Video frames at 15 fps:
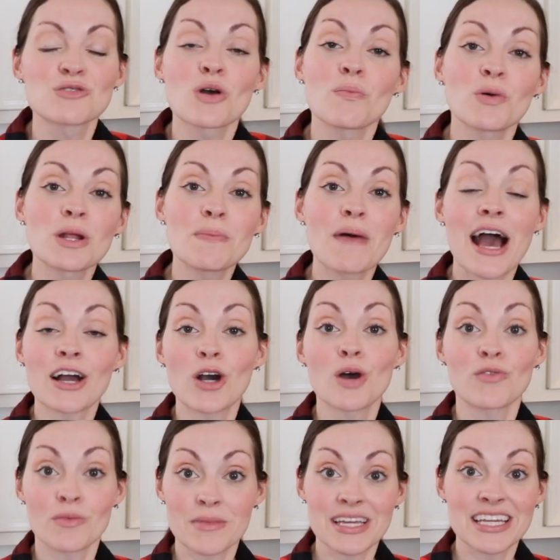So I put it back
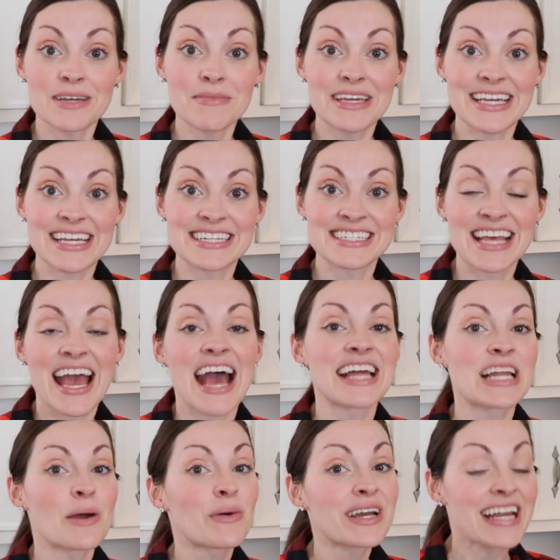over medium heat, and
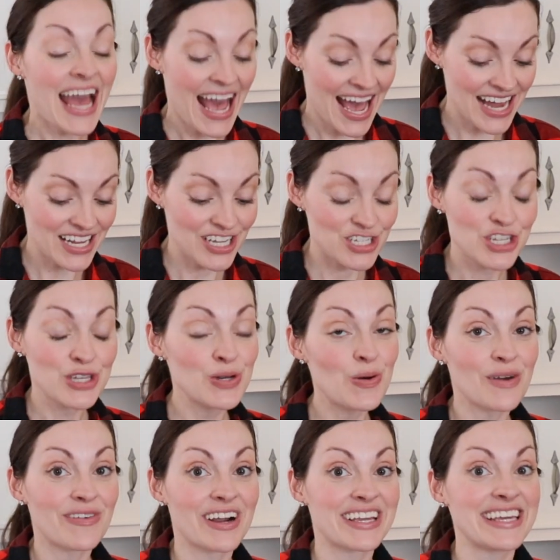now we're gonna add two
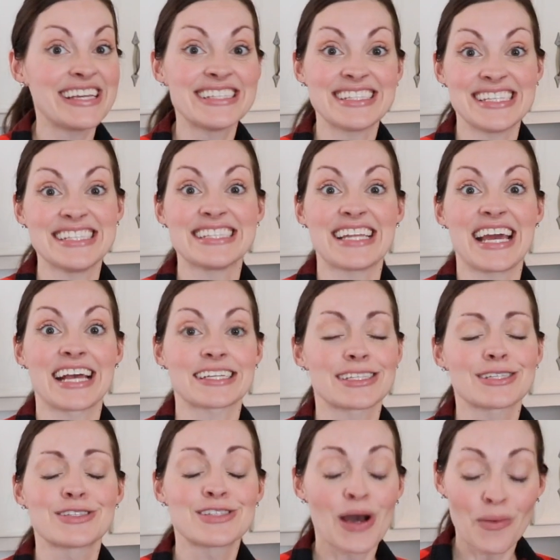of our key seasonings.
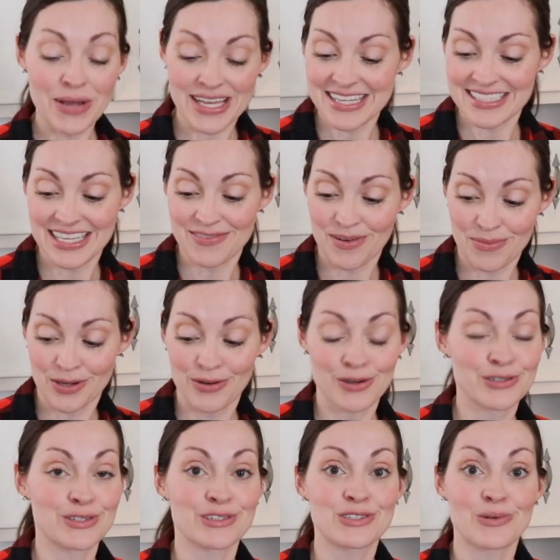So easy from the
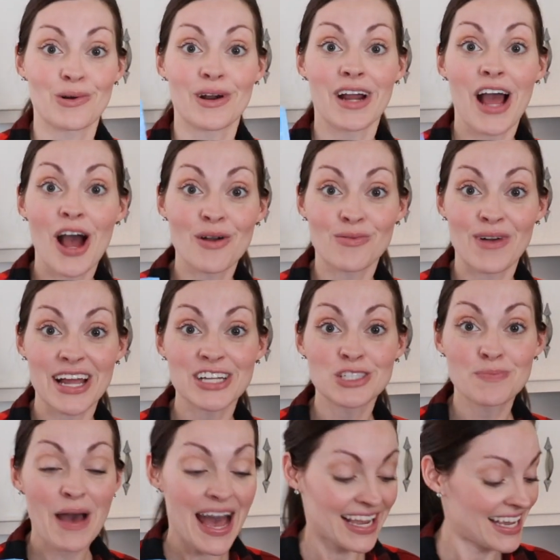grocery store, a
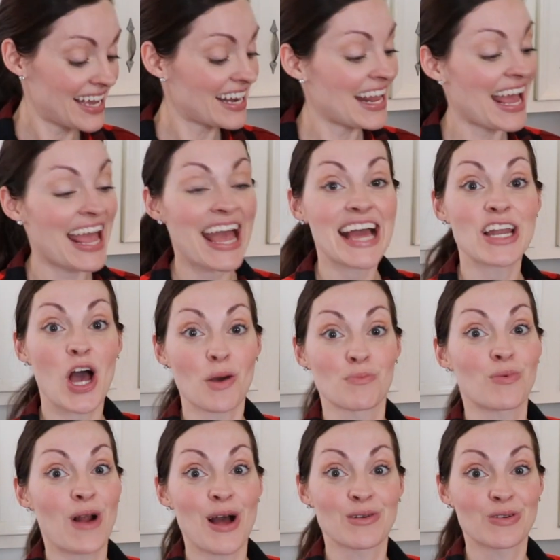ranch packet and a
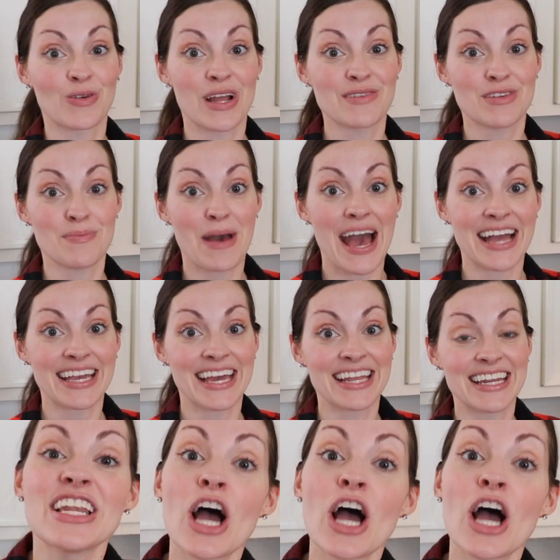brown gravy packet.